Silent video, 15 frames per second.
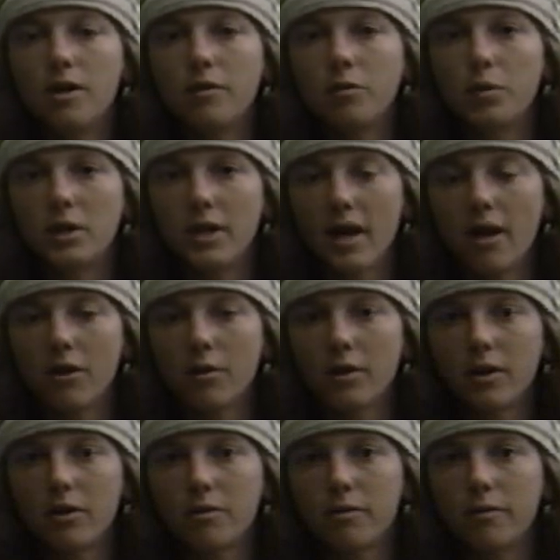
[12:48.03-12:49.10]
If we gather
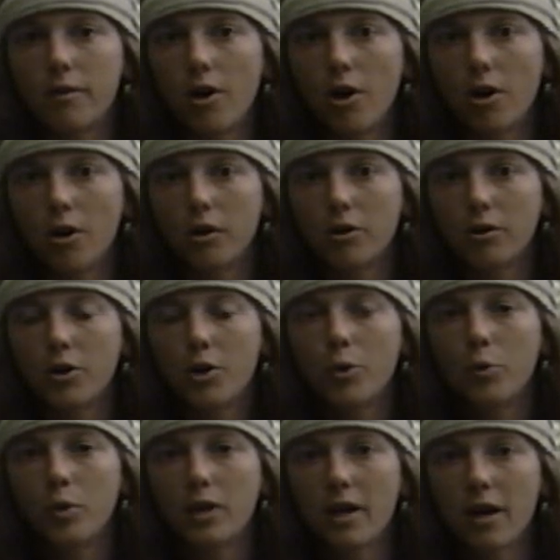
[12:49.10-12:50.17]
it in the fall,
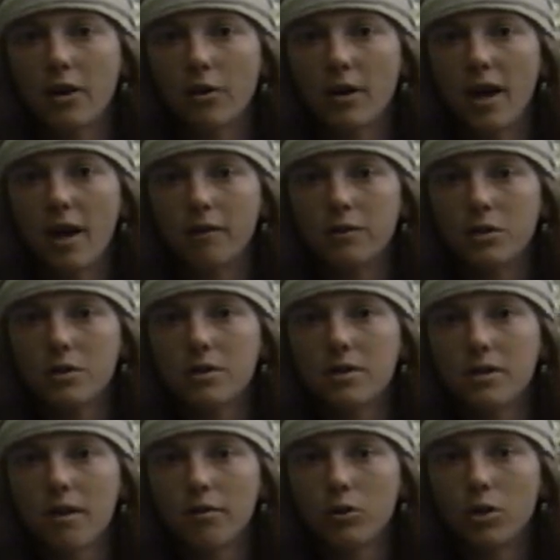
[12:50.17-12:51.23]
we gather after
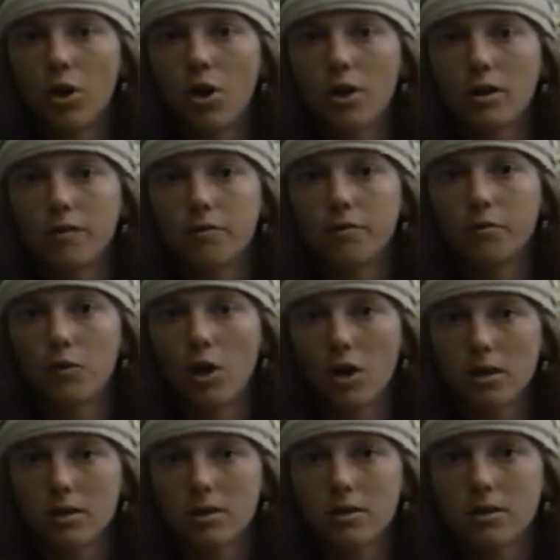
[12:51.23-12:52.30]
several hard
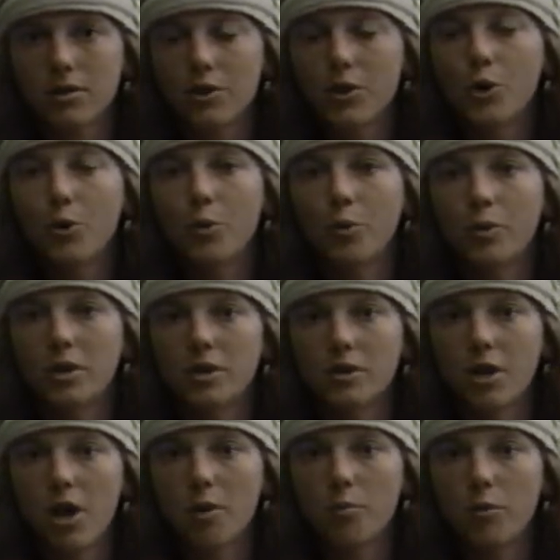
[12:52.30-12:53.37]
frosts when the
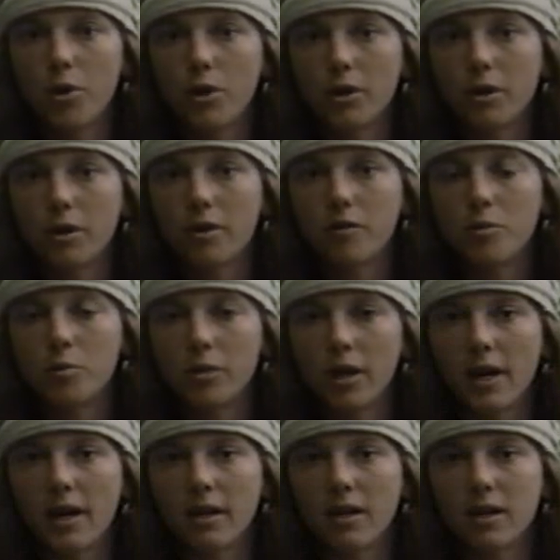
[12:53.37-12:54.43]
top part of the
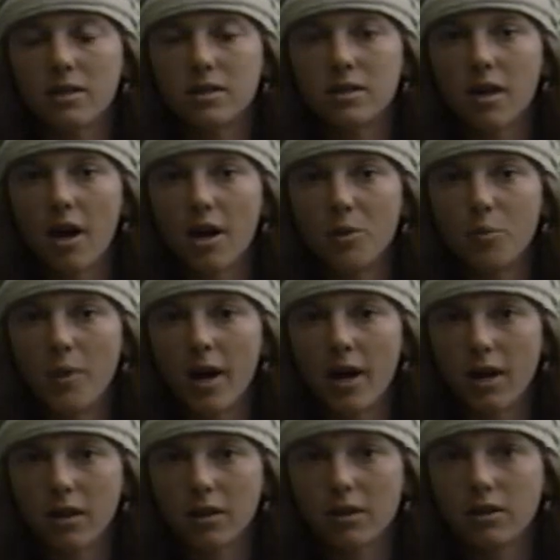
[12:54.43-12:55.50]
plant has died
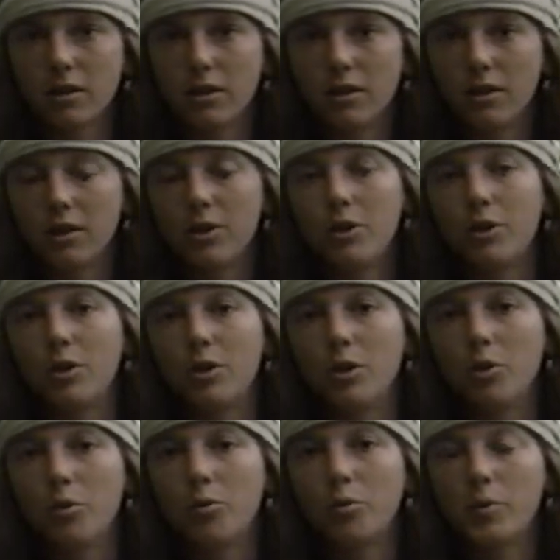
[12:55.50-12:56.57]
back.
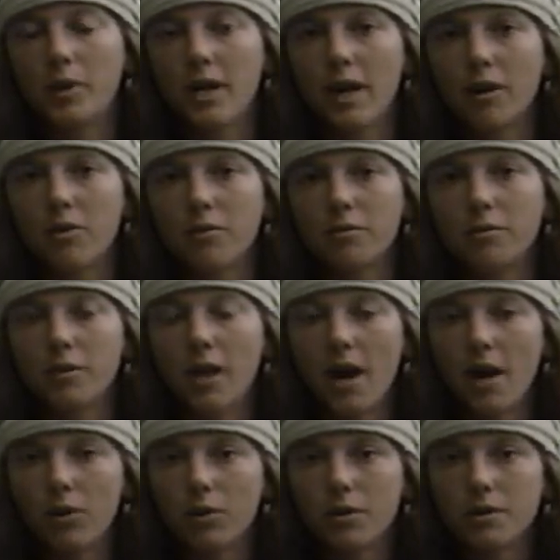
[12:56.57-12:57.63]
When we gather
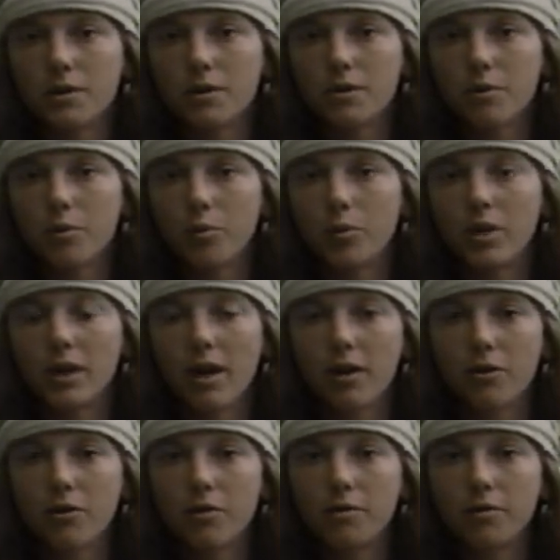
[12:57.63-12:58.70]
flowers, we
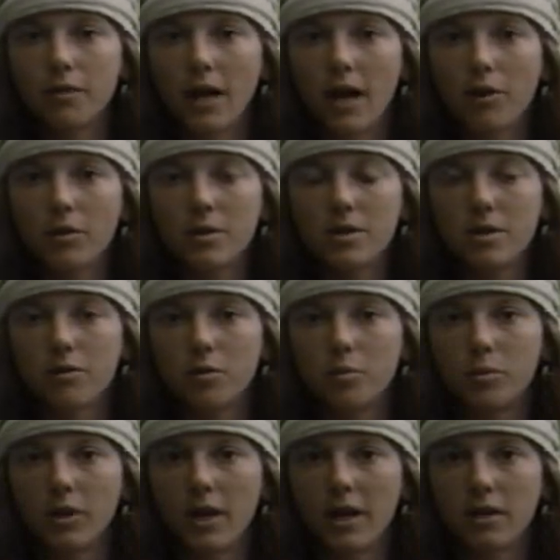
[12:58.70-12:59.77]
gather the flowers of a
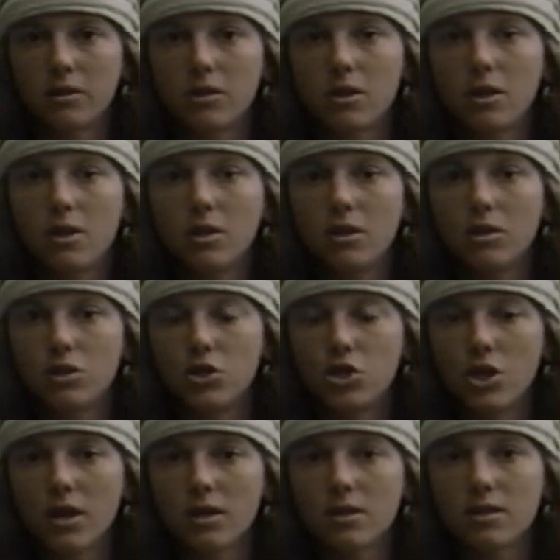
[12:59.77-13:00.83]
plant
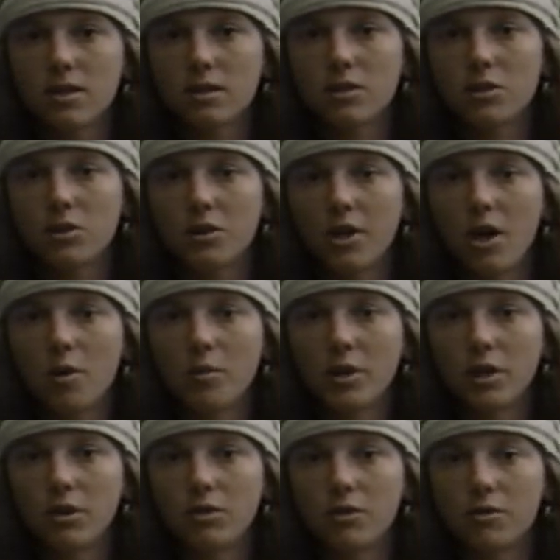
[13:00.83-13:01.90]
just as they're
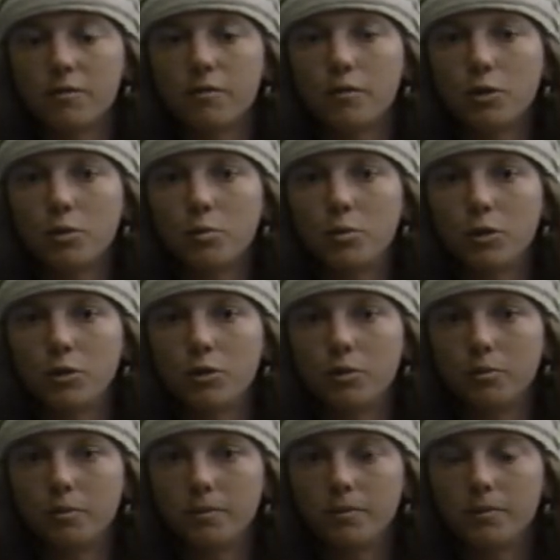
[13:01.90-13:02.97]
coming into full
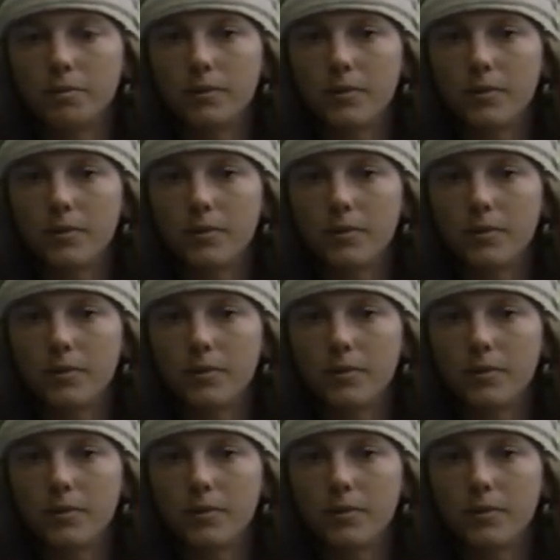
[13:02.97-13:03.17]
bloom.